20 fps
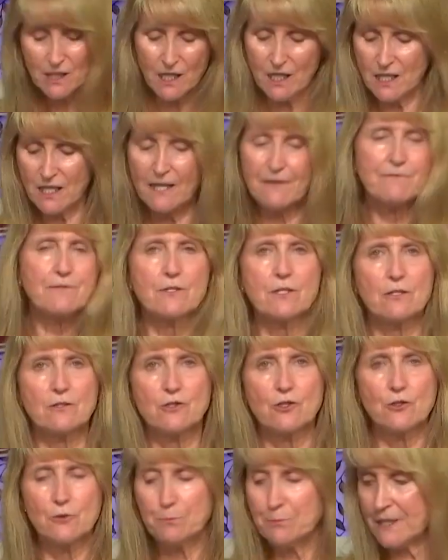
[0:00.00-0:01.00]
I'll have
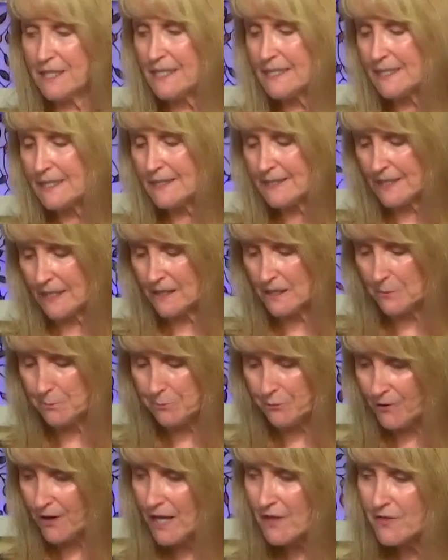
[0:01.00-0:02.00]
2 pieces, and the
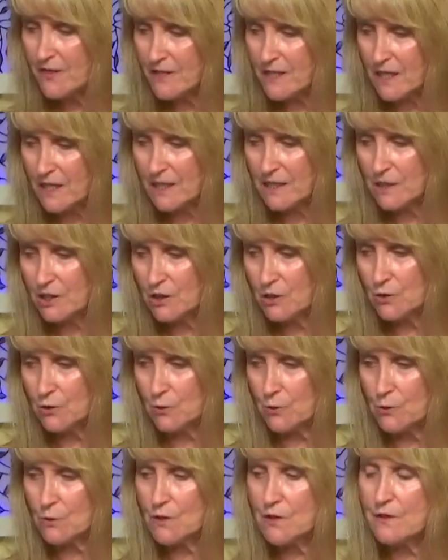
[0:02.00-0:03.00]
bread that I
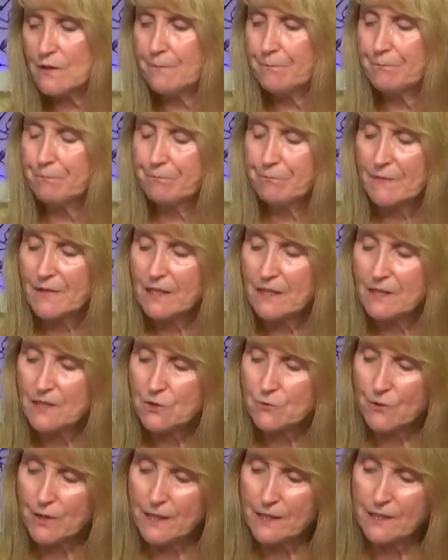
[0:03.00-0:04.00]
use
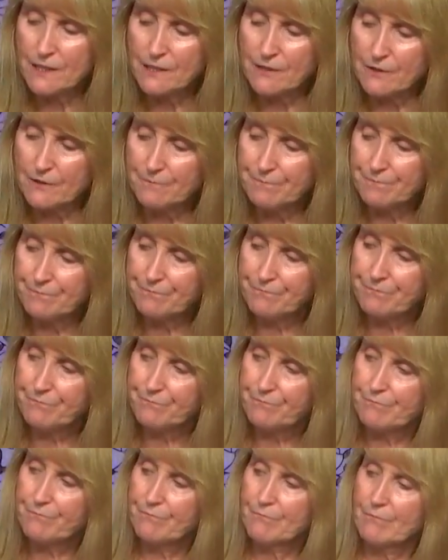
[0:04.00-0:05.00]
is right here.
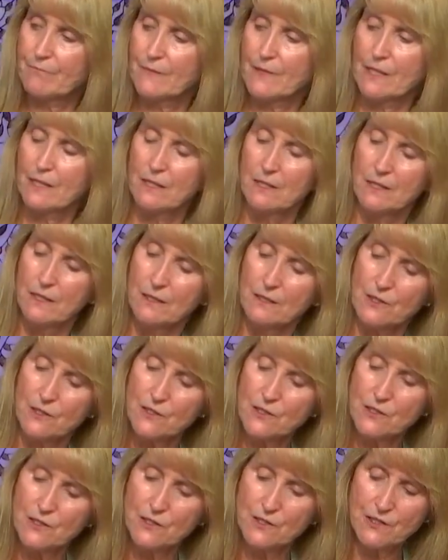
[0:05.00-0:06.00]

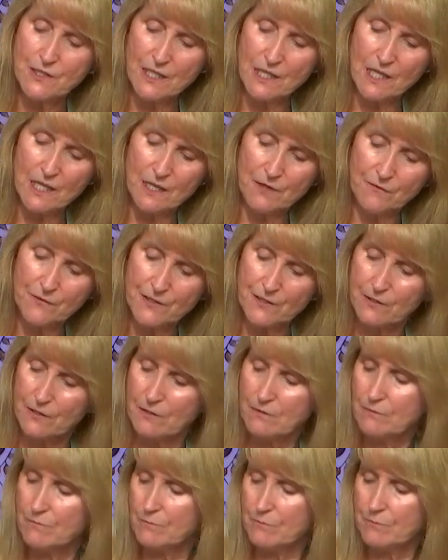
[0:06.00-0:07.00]
This is Dave's
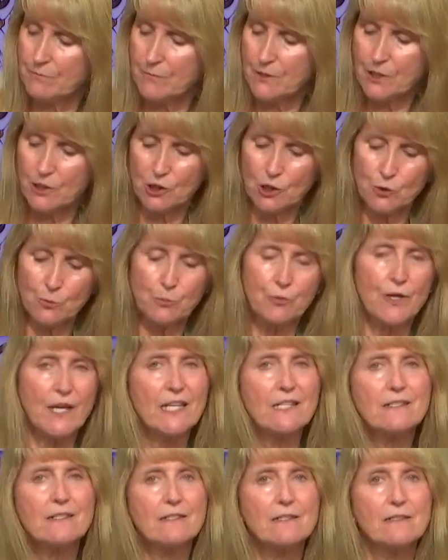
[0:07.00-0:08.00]
Killer
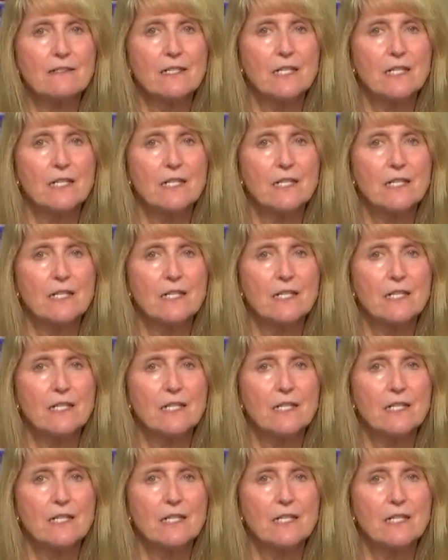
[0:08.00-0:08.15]
Breads.